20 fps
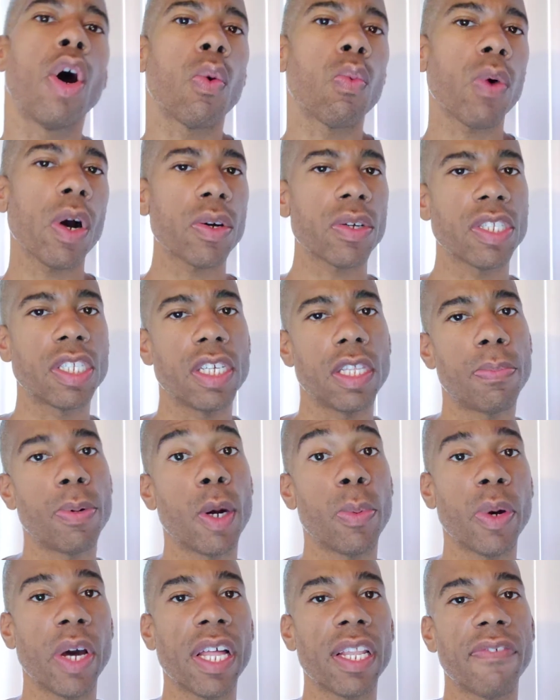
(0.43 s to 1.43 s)
Welcome to the
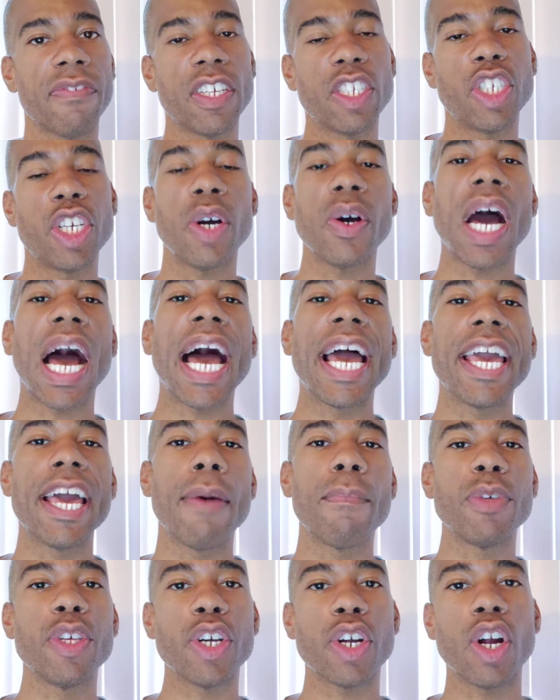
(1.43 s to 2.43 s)
Purple Elephant Show. I
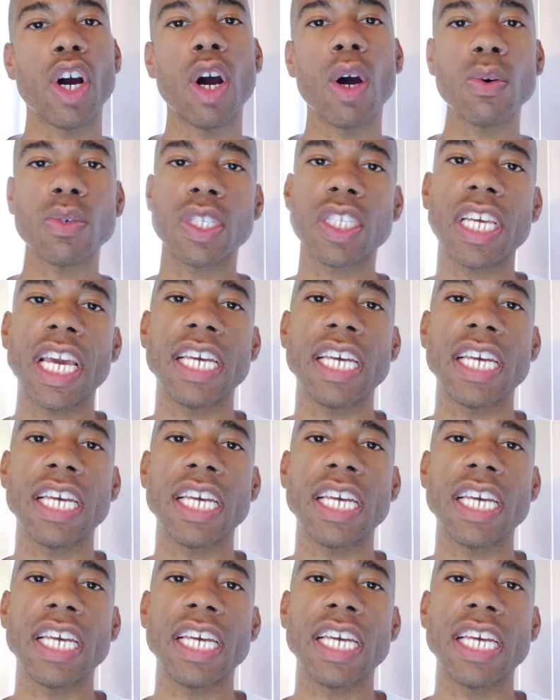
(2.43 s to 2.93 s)
am your host,